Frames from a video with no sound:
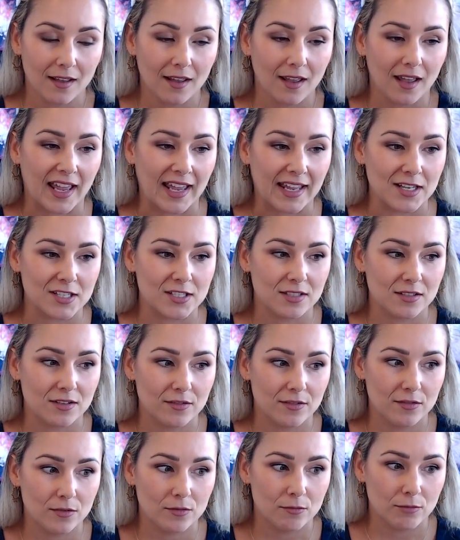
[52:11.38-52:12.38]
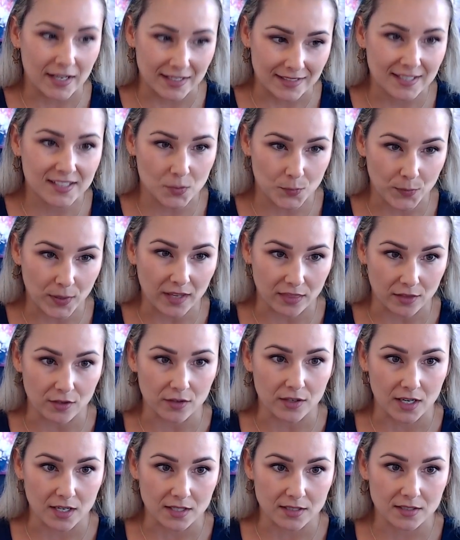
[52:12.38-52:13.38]
and anticipate their
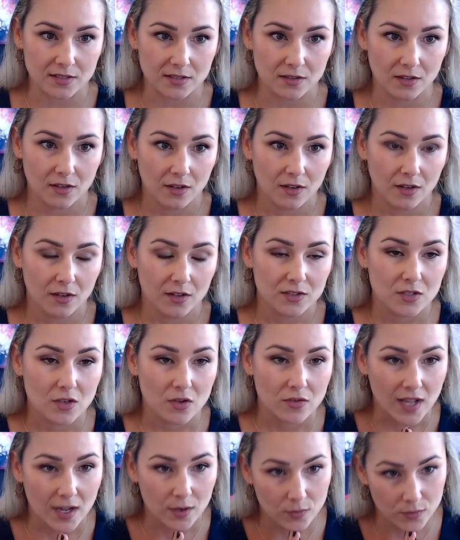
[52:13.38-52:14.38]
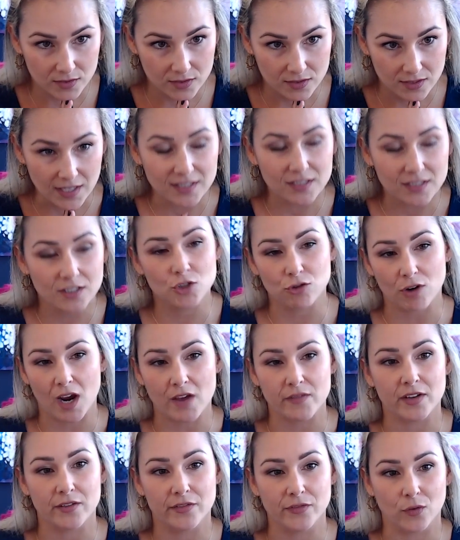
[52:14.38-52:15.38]
needs. So that's the
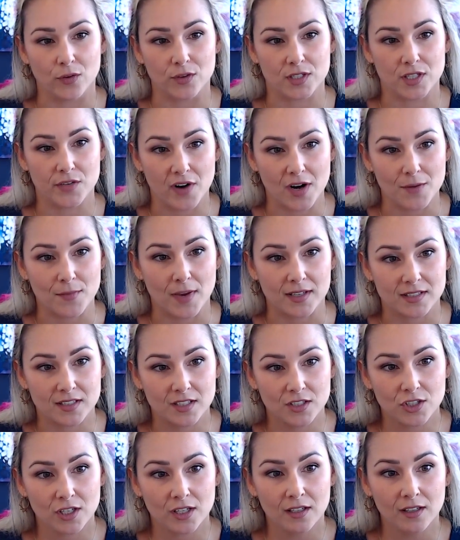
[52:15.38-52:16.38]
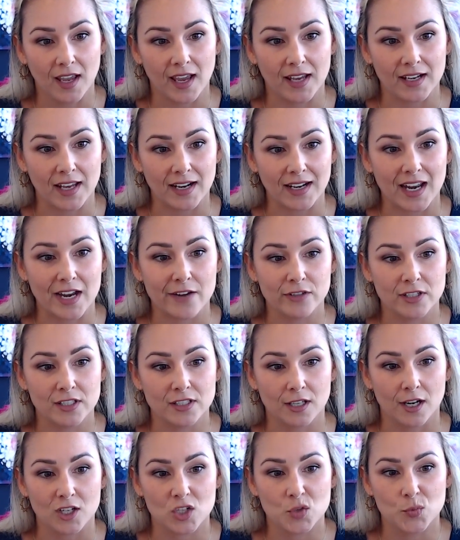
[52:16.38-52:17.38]
driving force of our messaging, and at every
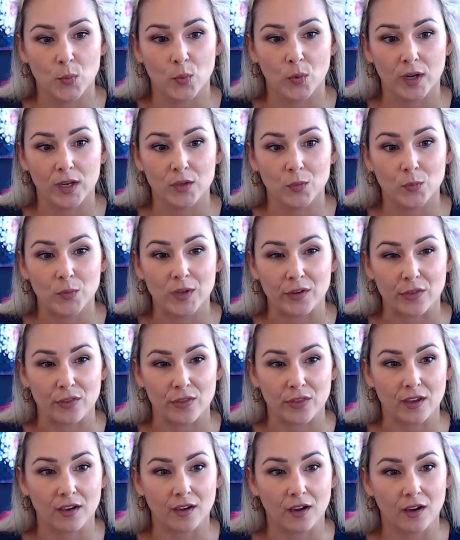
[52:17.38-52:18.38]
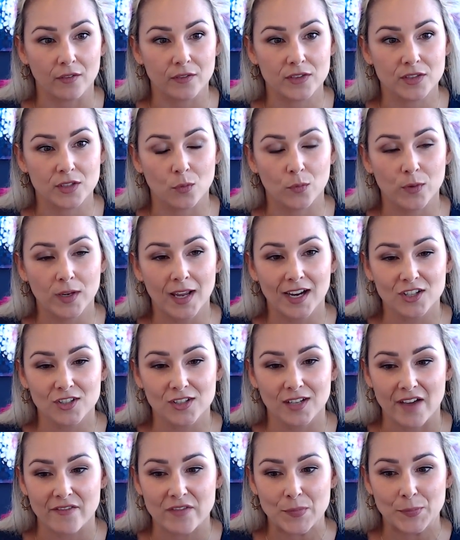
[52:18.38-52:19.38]
touch point we can think of. So we actually
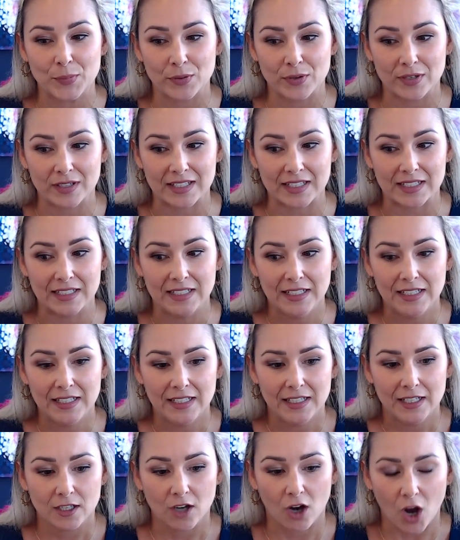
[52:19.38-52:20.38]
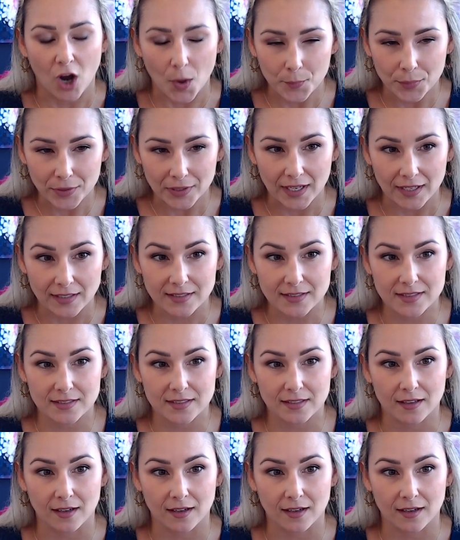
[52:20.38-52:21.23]
have a pretty complex